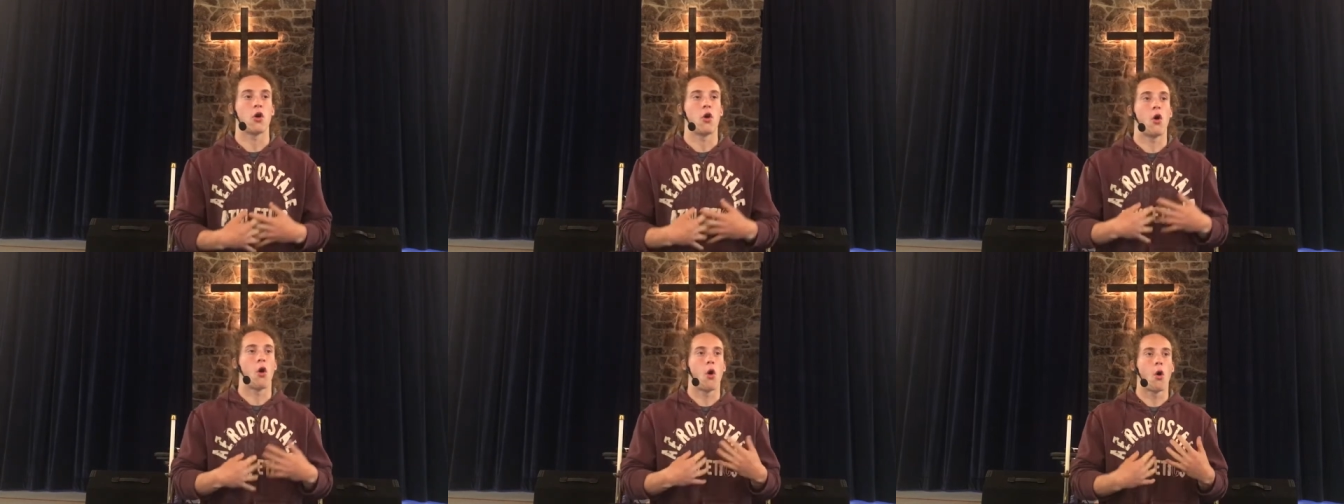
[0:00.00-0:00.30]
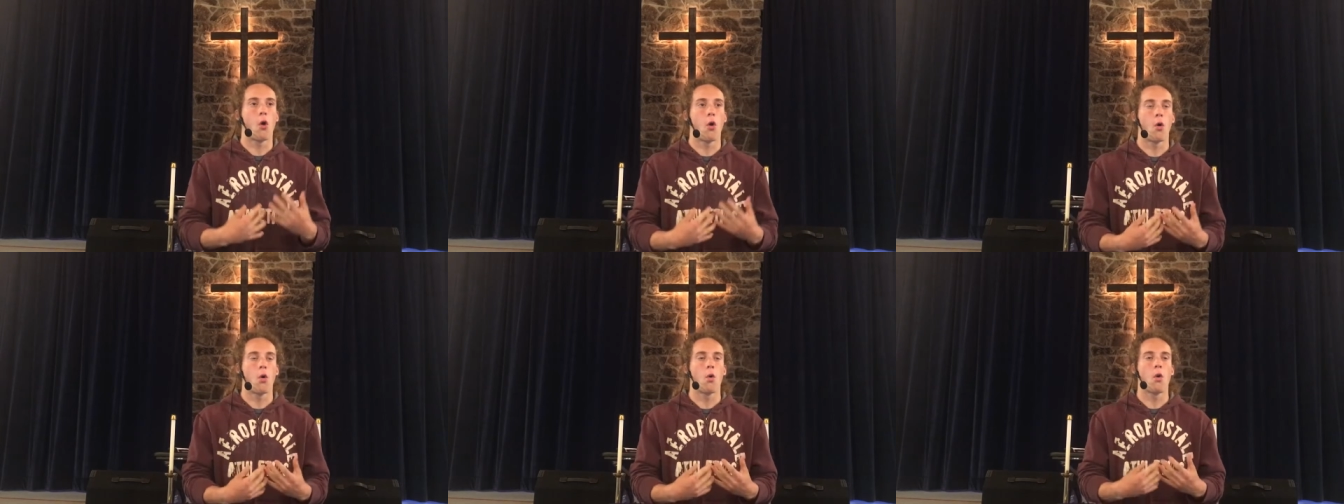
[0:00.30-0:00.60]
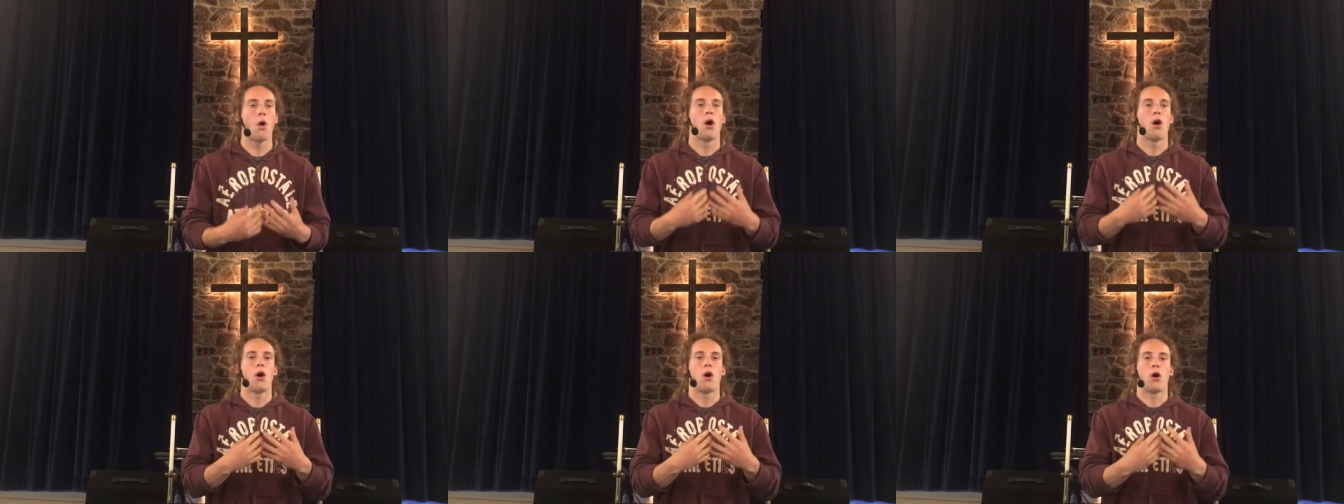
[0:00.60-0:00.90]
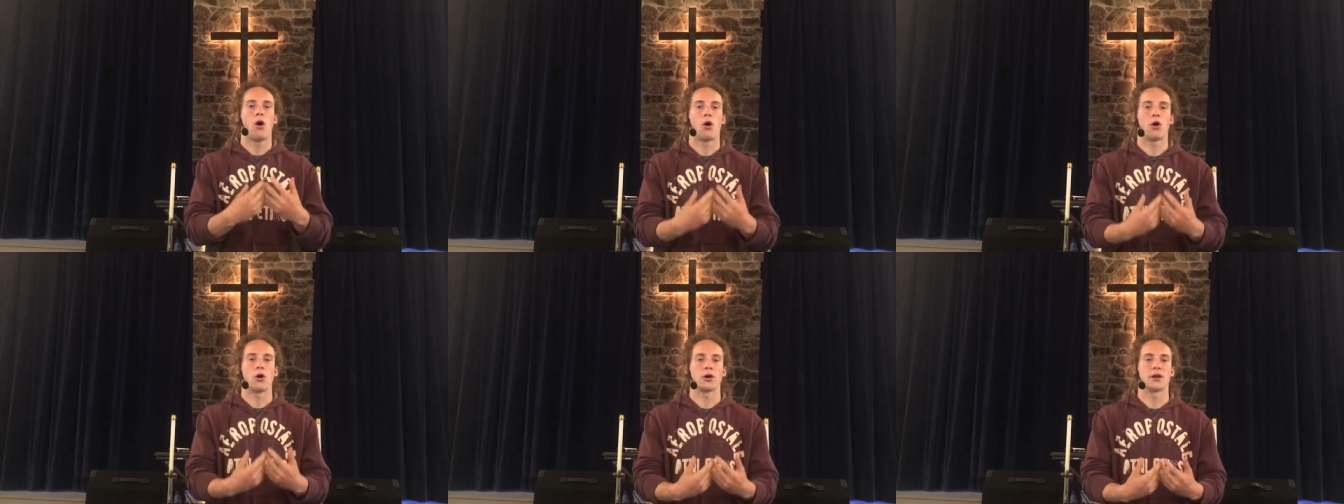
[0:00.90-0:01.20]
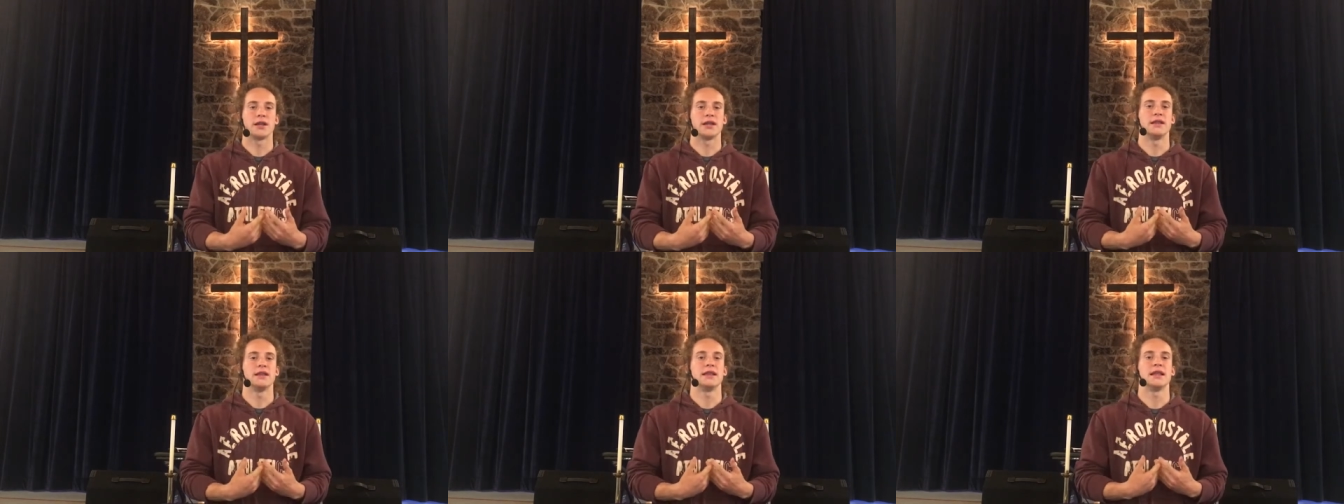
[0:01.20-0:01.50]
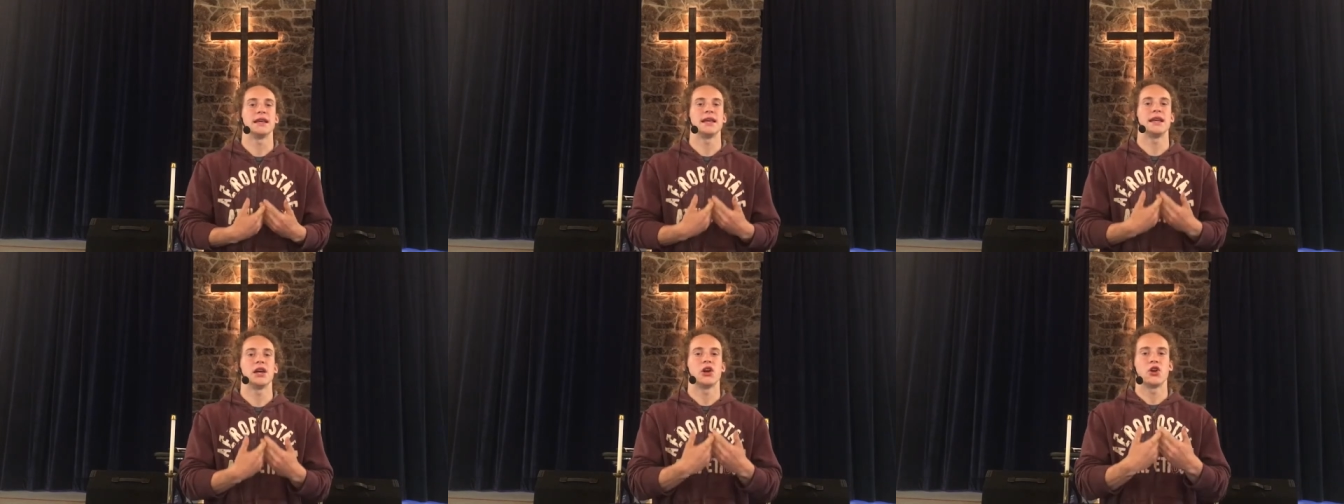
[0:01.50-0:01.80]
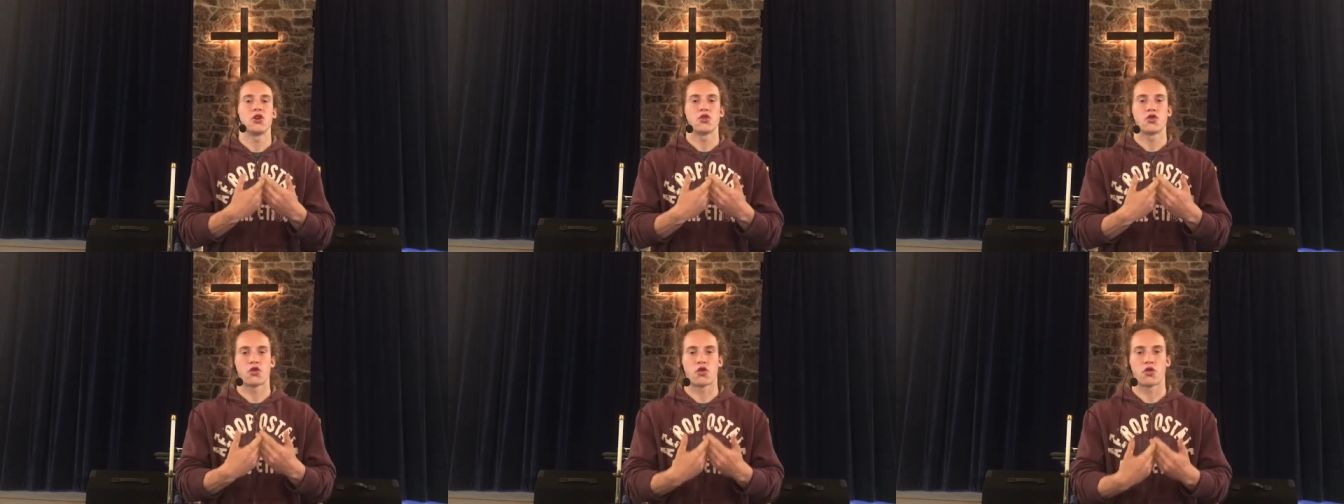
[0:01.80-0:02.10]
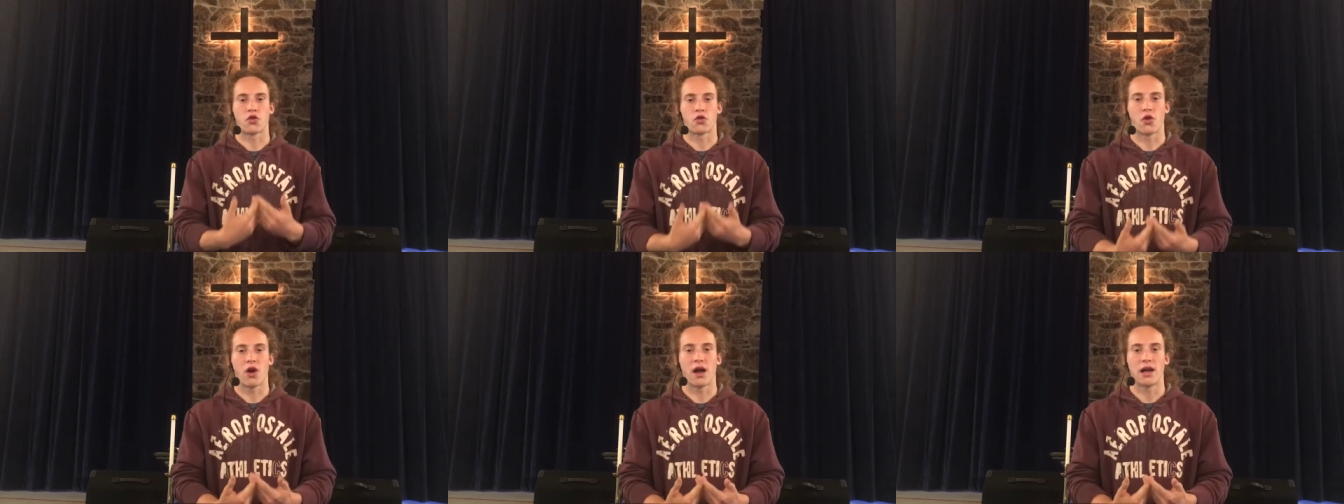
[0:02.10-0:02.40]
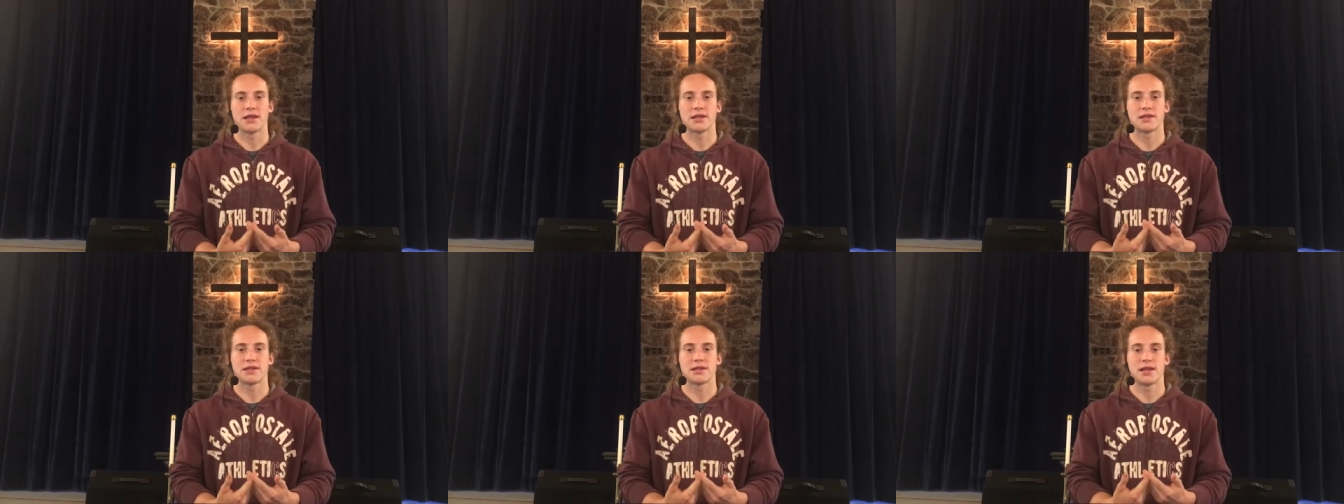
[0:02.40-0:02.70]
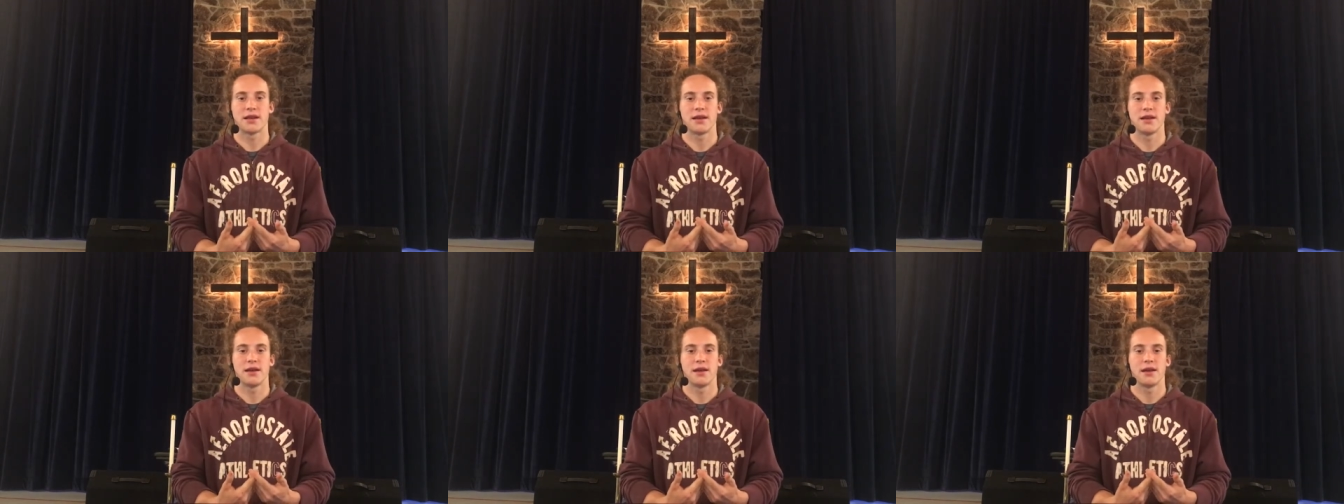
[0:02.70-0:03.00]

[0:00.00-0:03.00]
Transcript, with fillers: wholeheartedly trust,